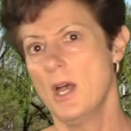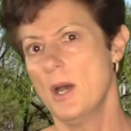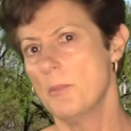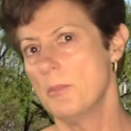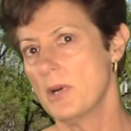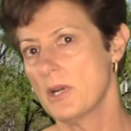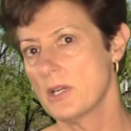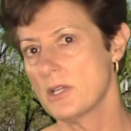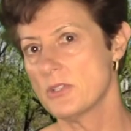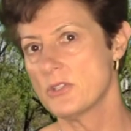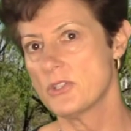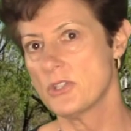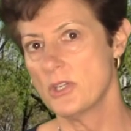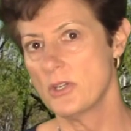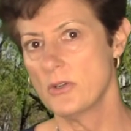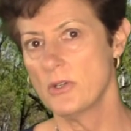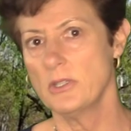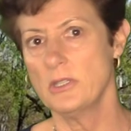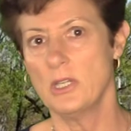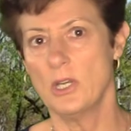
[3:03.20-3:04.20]
But
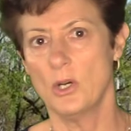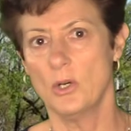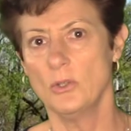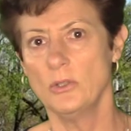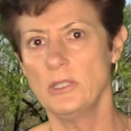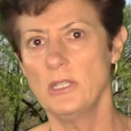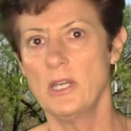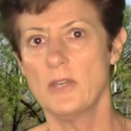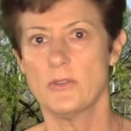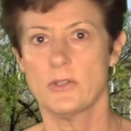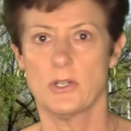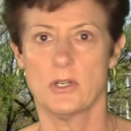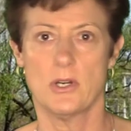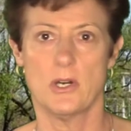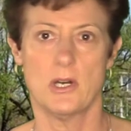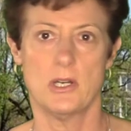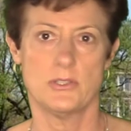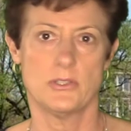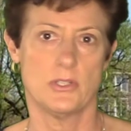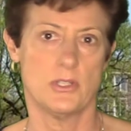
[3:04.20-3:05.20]
considering the only other
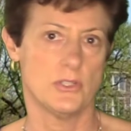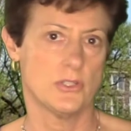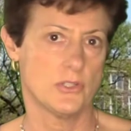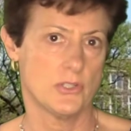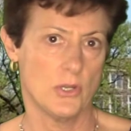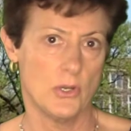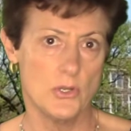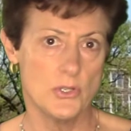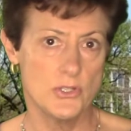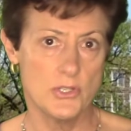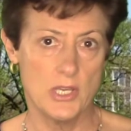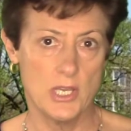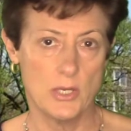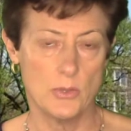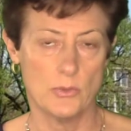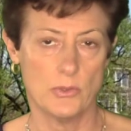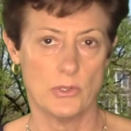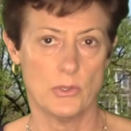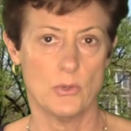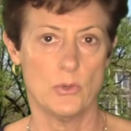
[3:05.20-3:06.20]
cost associated
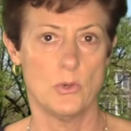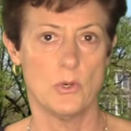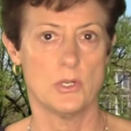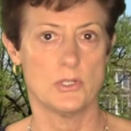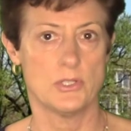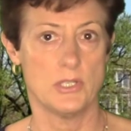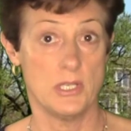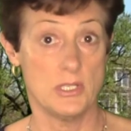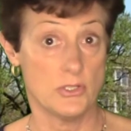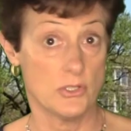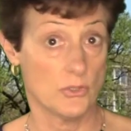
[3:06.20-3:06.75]
with the course is a